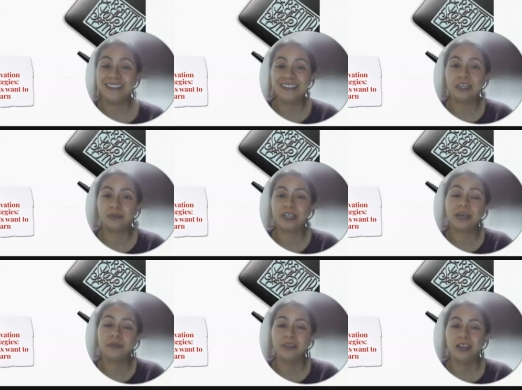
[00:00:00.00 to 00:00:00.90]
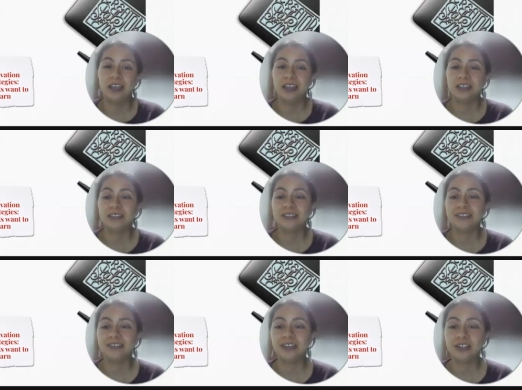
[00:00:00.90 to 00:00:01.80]
the same time, it's
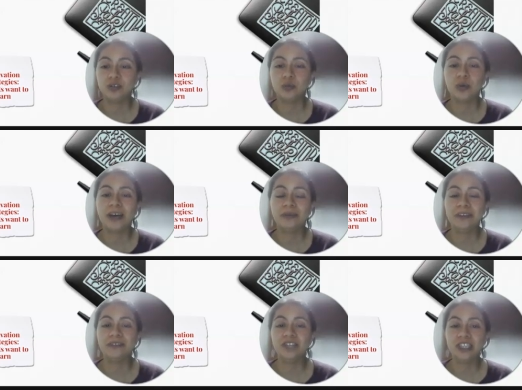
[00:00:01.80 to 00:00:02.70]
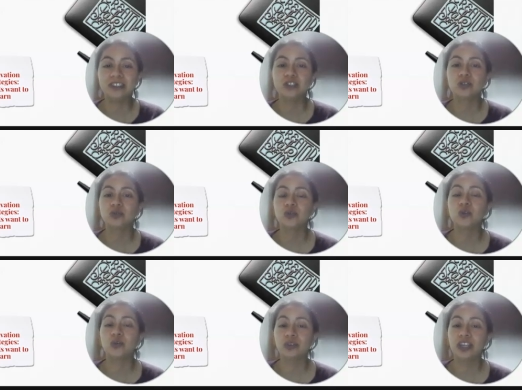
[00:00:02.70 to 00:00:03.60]
necessary to have the ability to
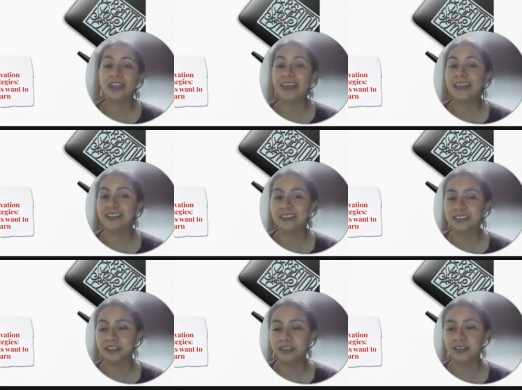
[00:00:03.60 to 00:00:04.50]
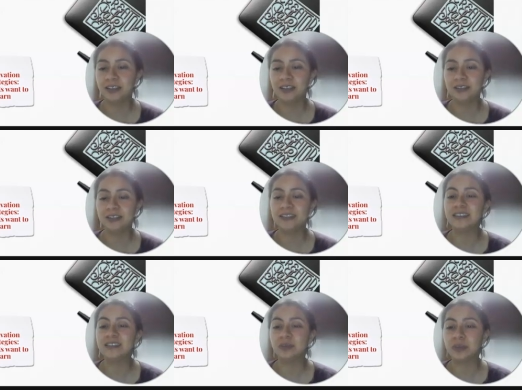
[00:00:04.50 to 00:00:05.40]
communicate this
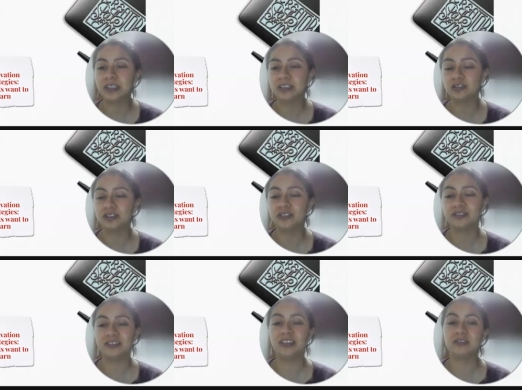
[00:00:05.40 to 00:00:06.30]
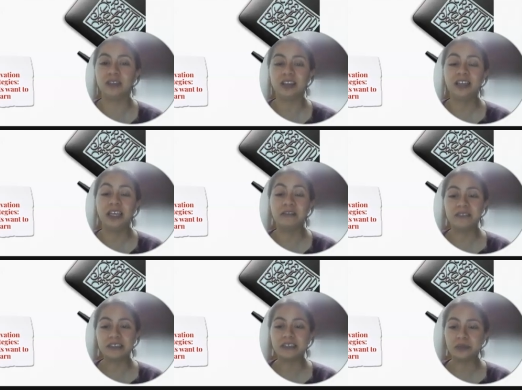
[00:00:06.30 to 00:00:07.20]
discipline or this area
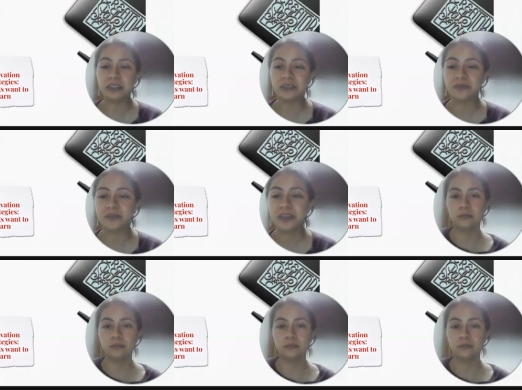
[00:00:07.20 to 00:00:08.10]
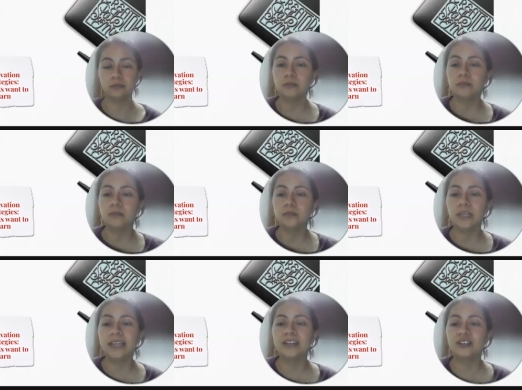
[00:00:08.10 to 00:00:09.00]
effectively.
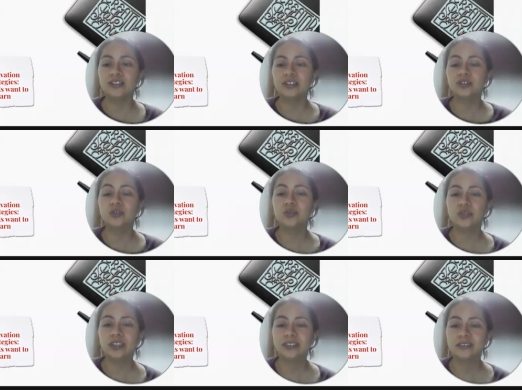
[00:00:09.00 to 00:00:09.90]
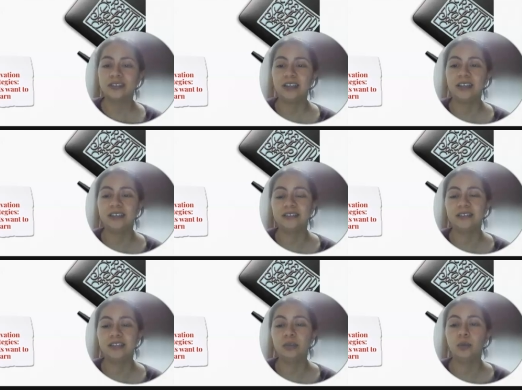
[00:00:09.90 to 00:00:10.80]
In order to do this,
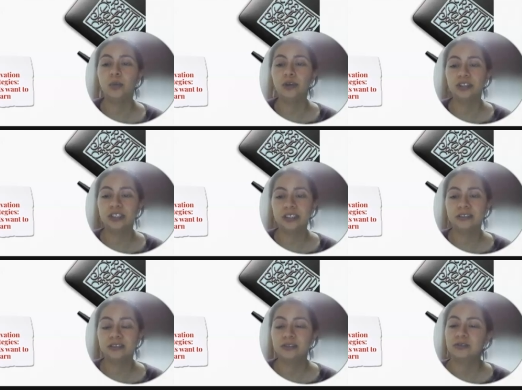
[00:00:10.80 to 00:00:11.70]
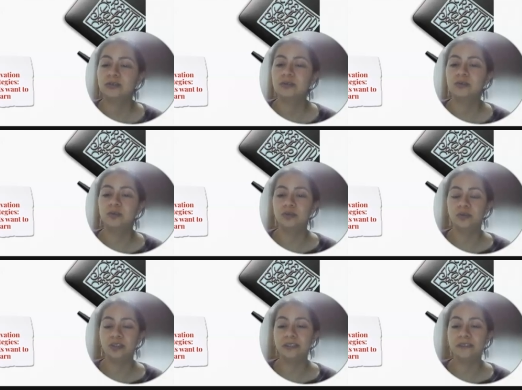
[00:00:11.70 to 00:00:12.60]
it's important
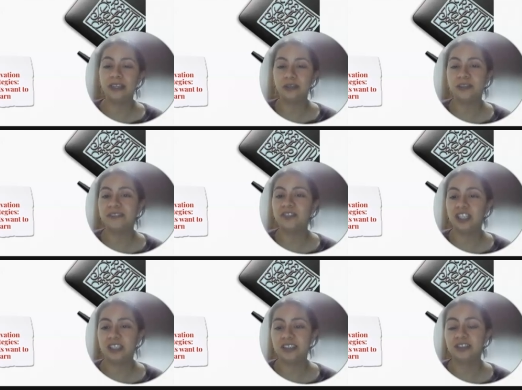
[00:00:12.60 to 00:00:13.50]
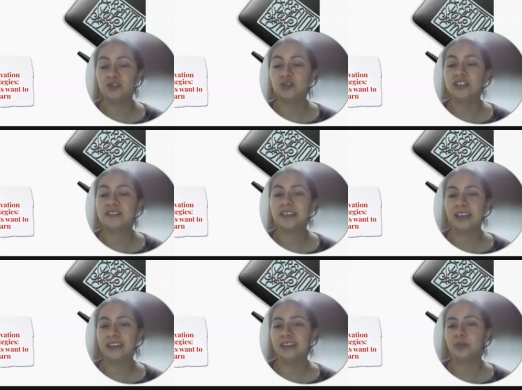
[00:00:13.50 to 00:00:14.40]
to develop the ability to
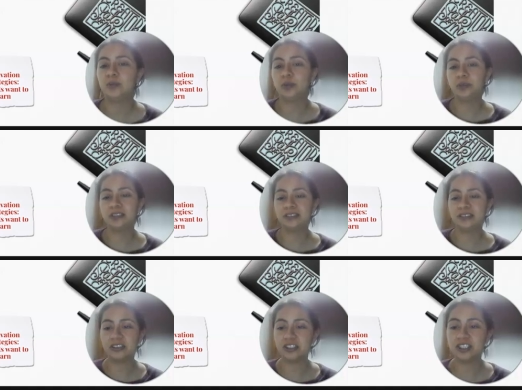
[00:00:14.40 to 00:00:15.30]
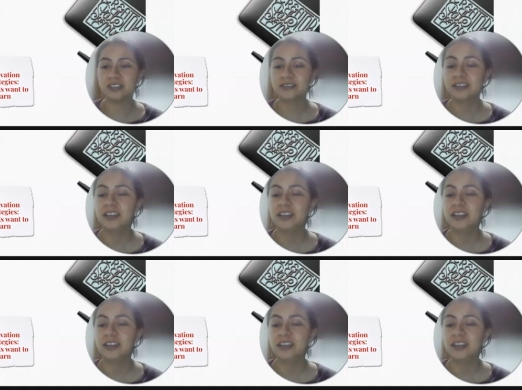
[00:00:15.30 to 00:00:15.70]
design proper strategies